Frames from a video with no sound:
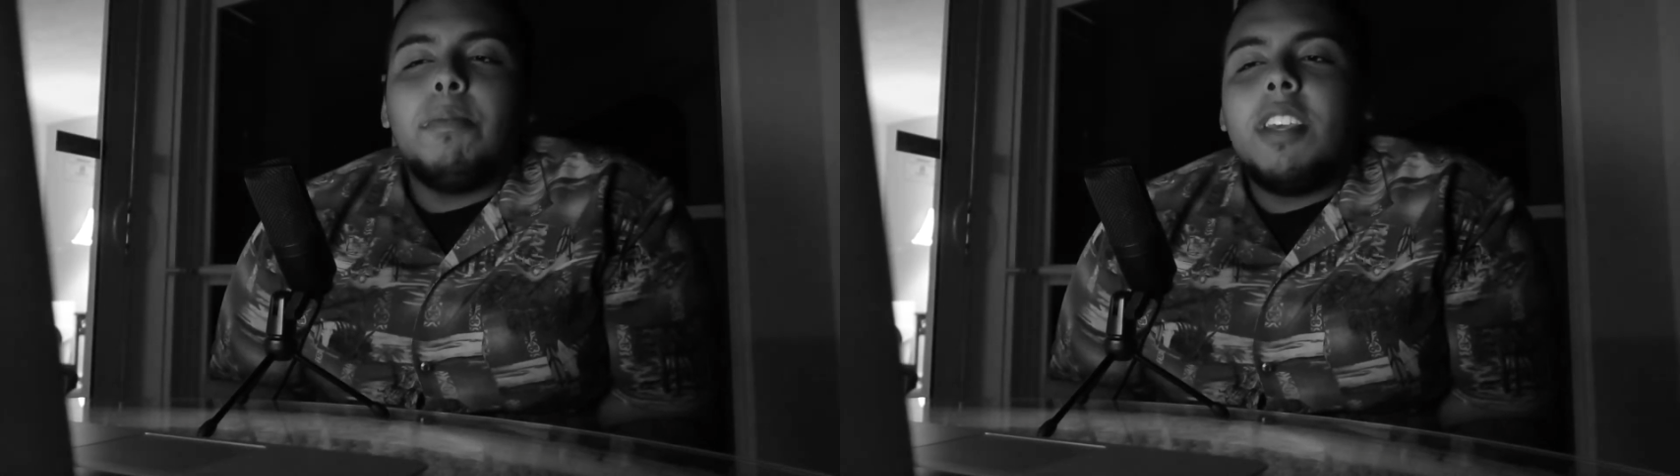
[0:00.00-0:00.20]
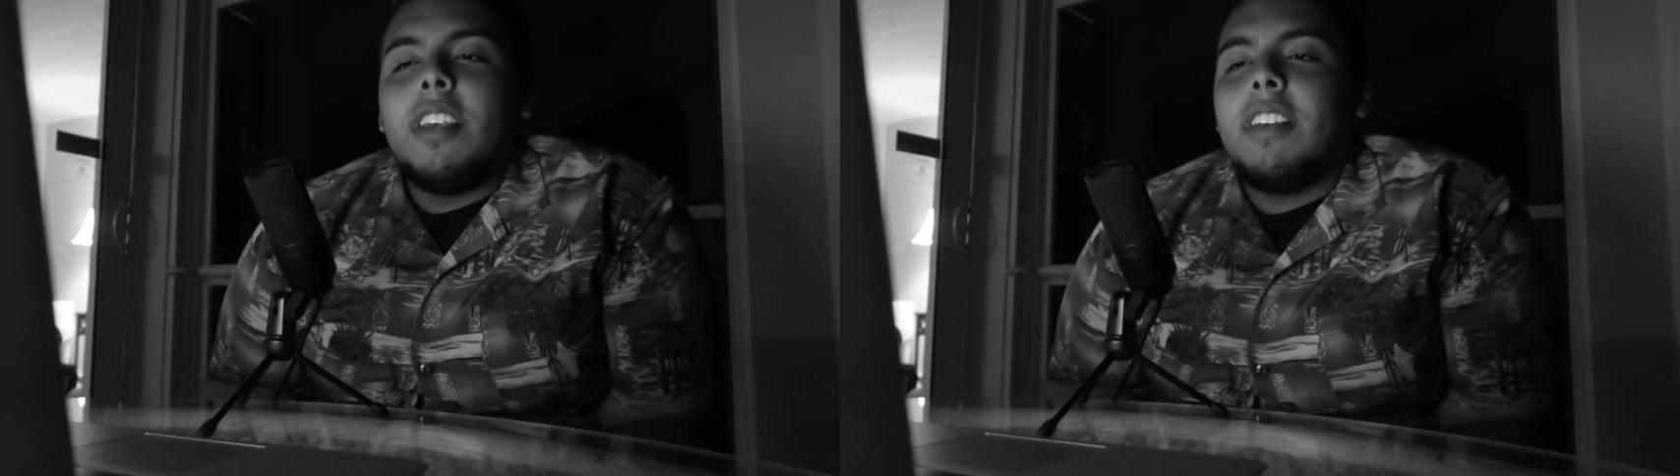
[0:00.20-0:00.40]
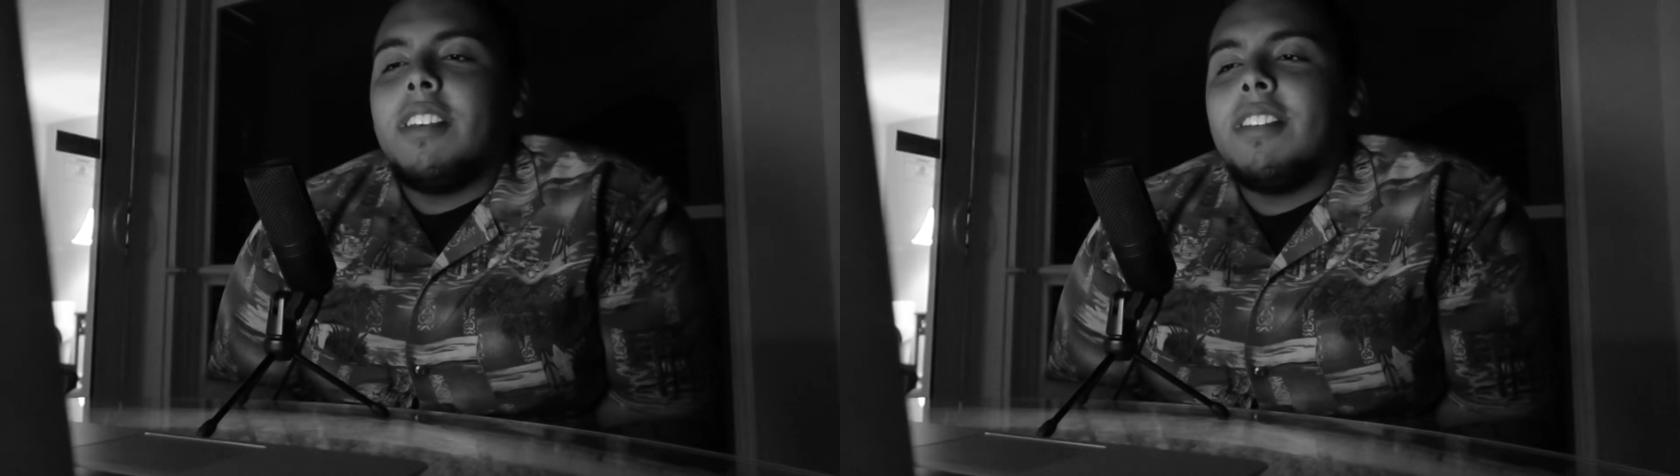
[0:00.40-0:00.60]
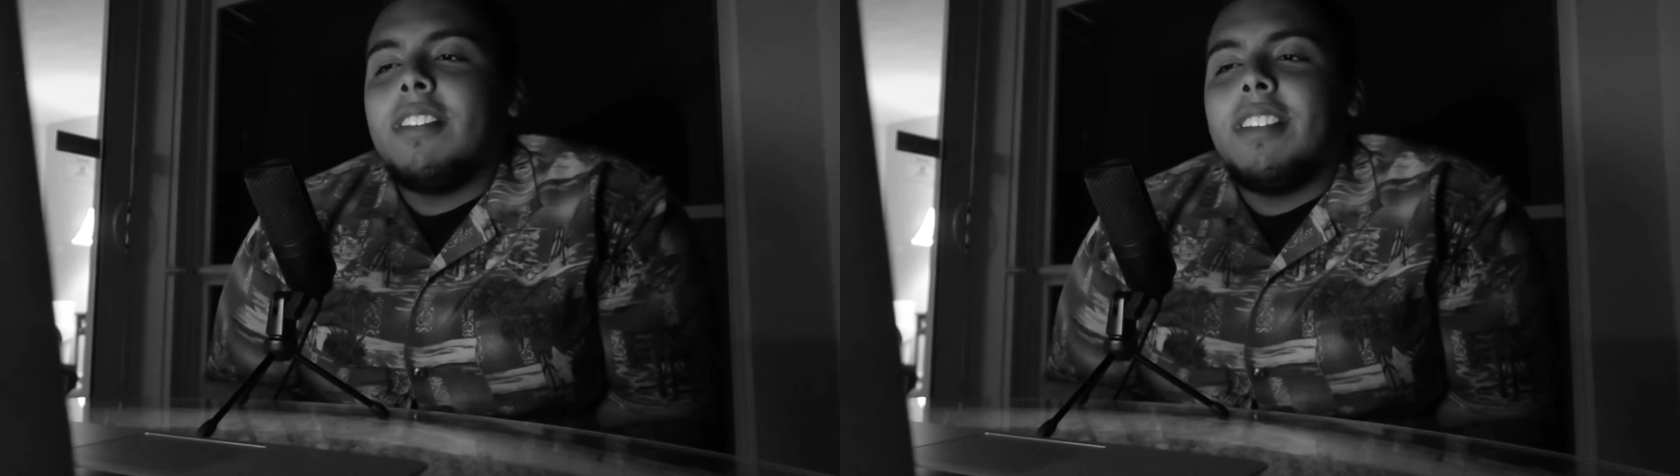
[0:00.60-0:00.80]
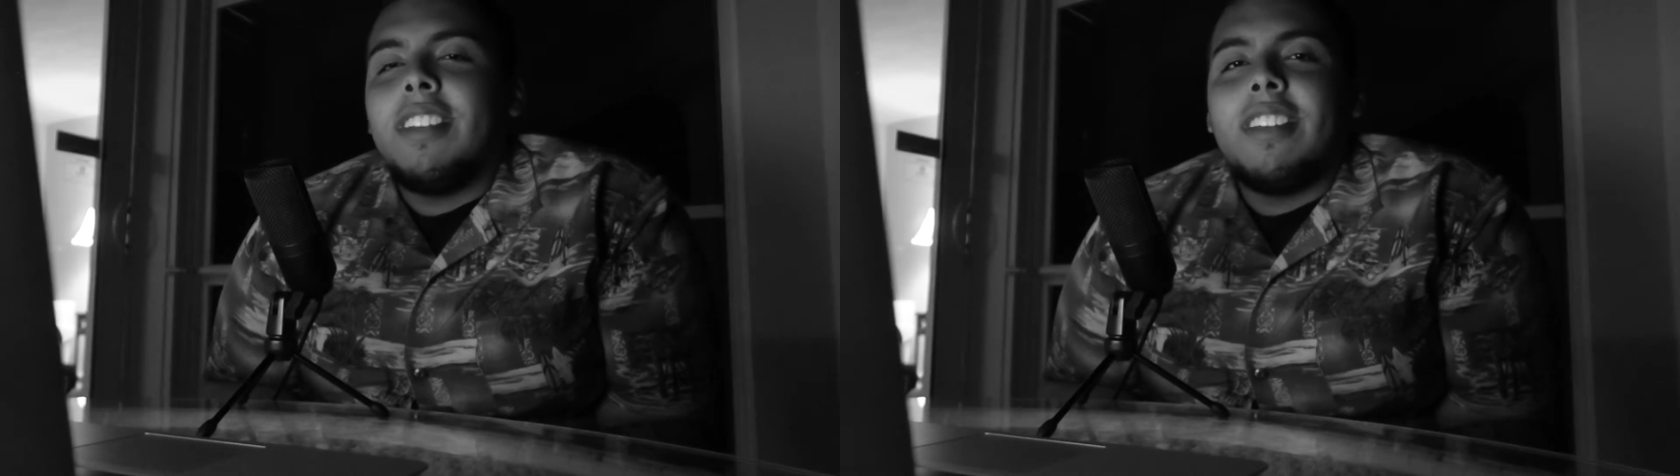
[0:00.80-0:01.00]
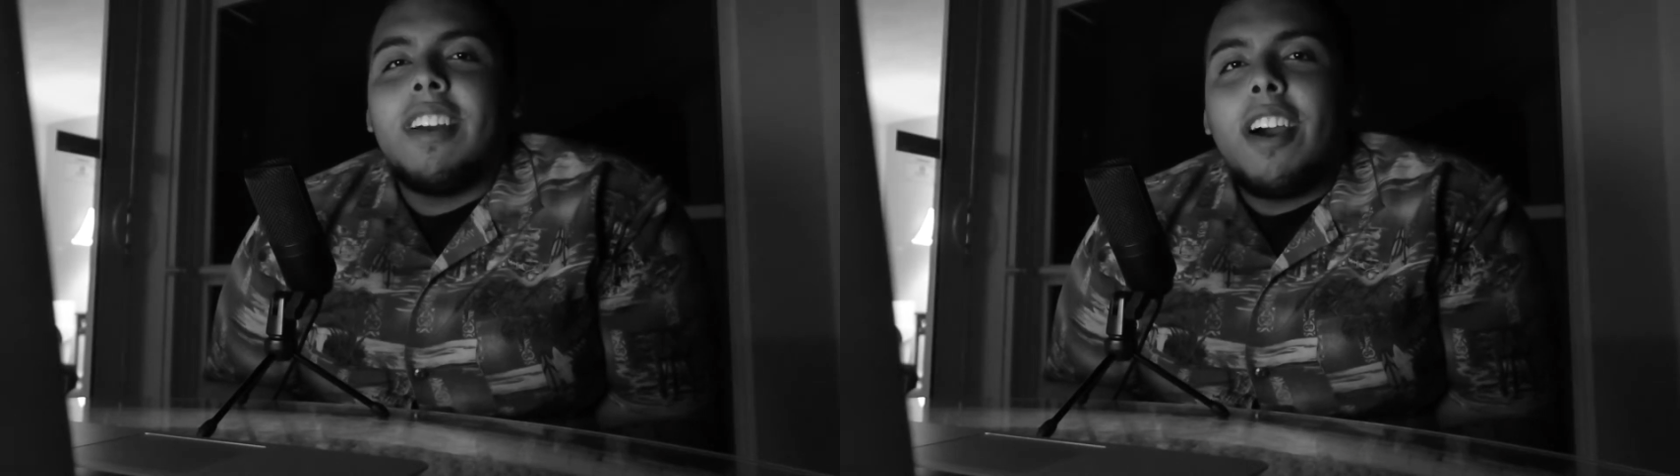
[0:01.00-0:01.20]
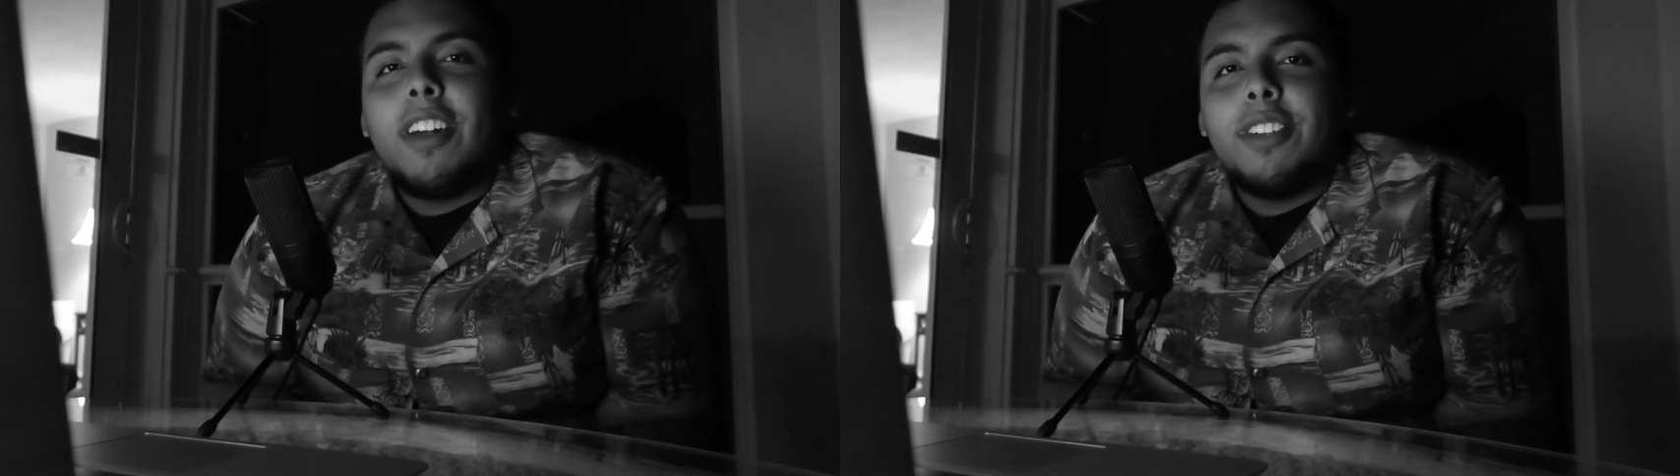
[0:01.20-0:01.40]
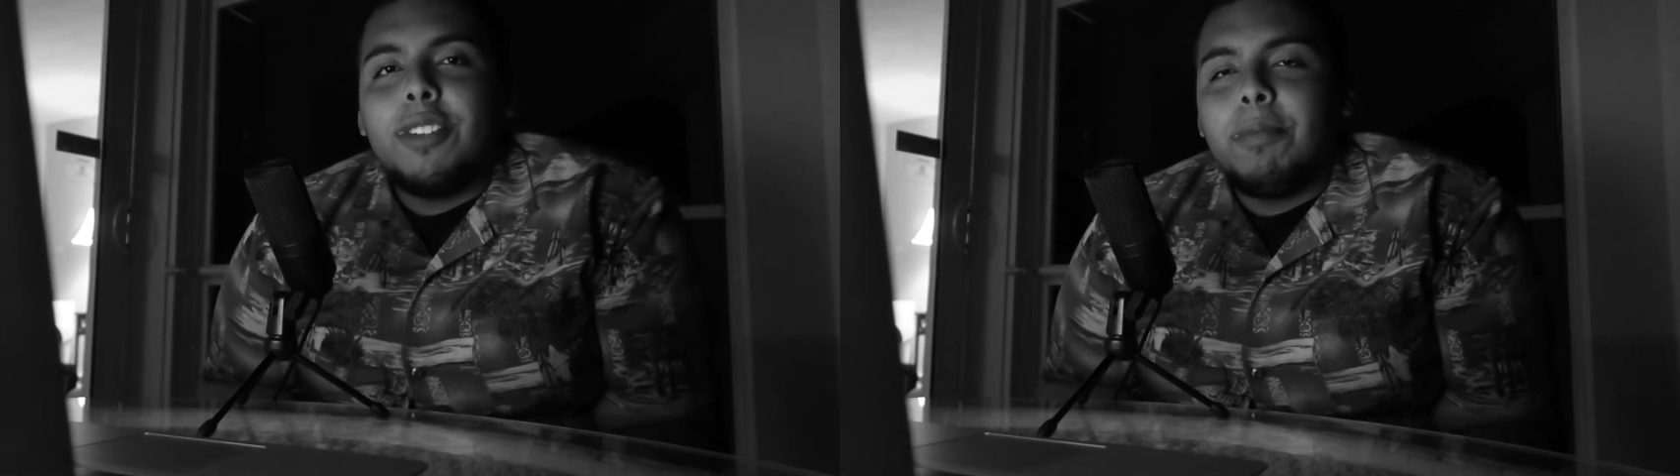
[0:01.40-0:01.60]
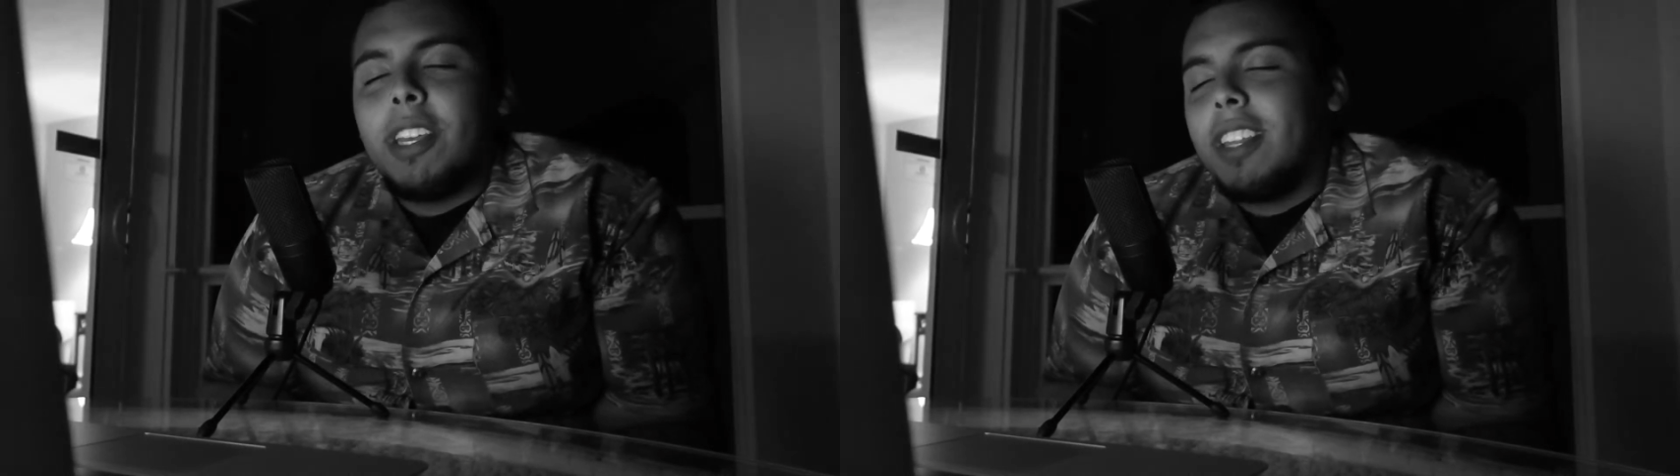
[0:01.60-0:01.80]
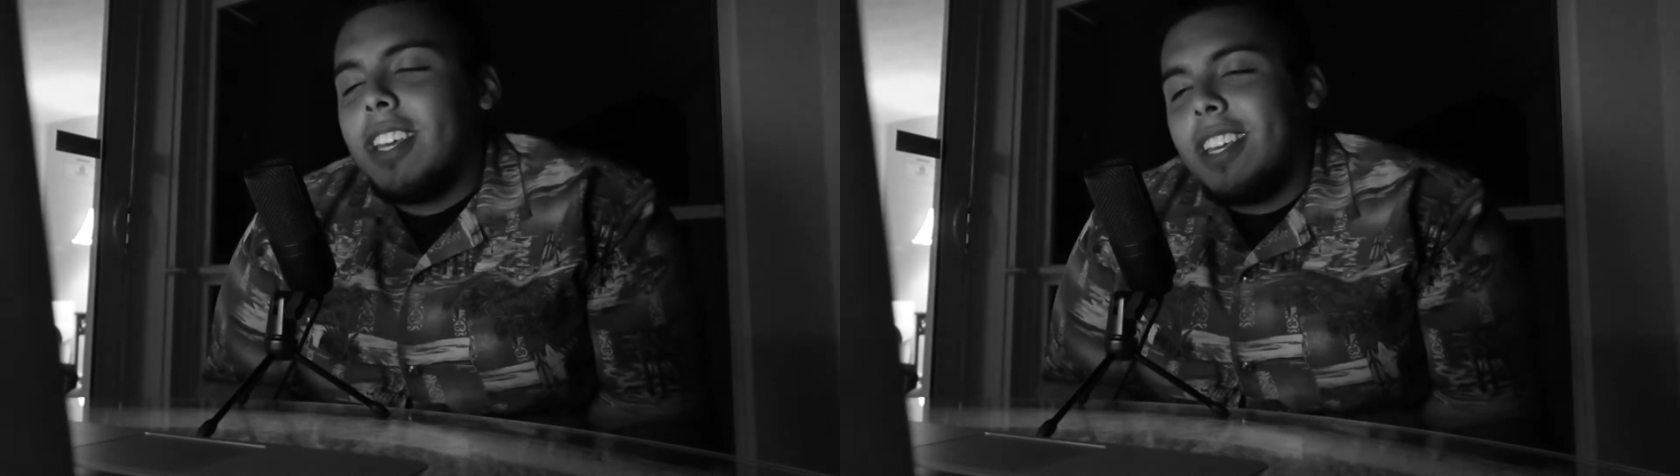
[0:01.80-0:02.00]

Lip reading: being in college, man.